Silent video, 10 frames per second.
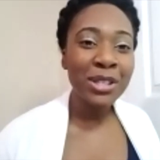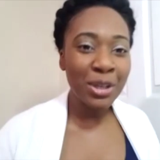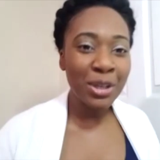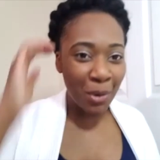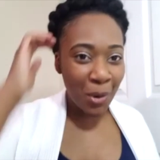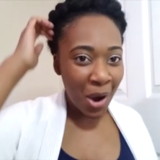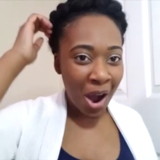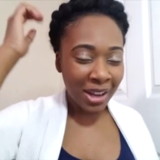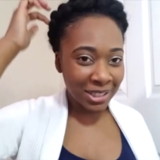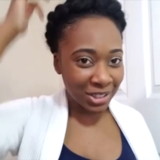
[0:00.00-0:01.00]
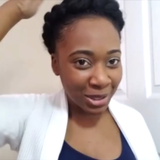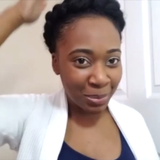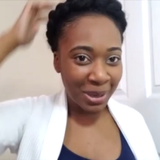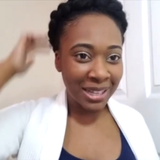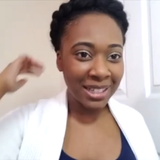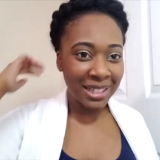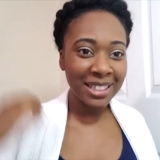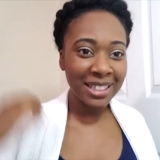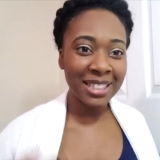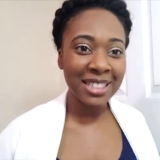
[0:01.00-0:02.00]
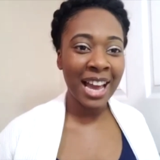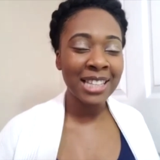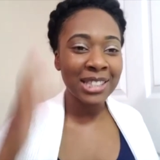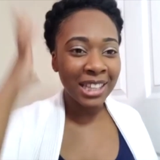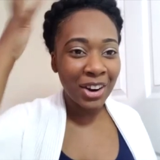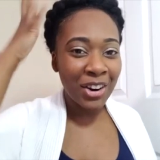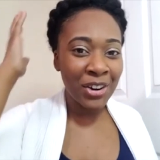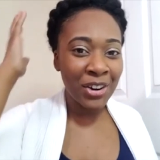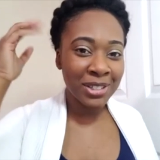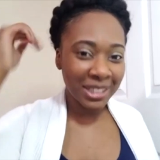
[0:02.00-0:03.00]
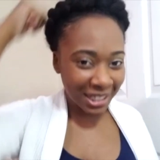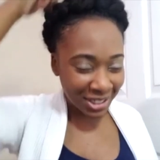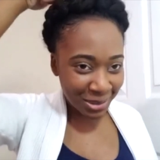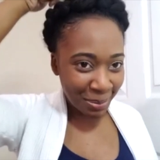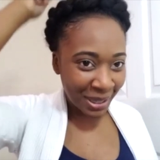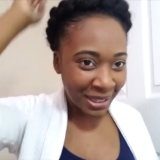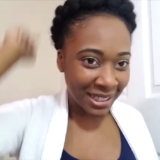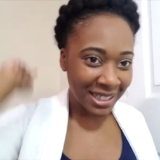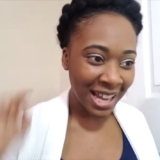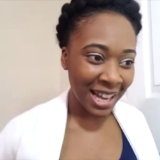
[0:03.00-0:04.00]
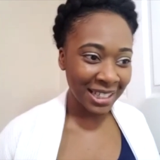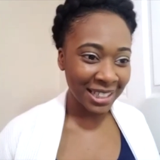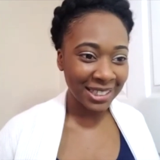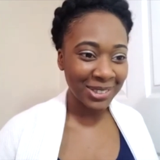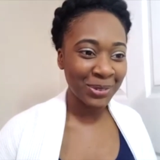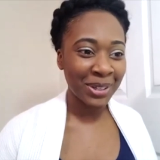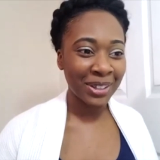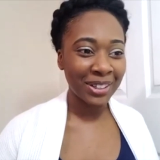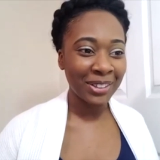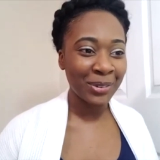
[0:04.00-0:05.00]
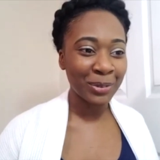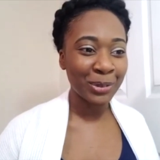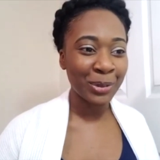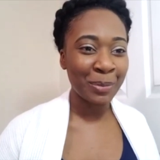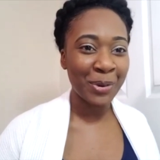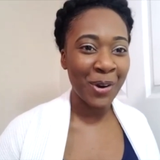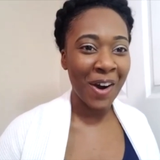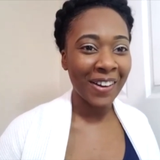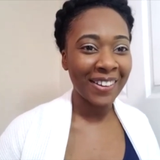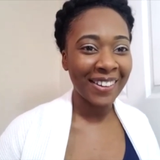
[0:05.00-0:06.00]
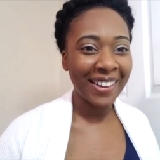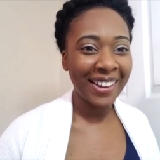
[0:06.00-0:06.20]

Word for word: a mohawk. It's just pinned to the side. It's in curls, and I just pinned the side into a, you know, into a mohawk. Like a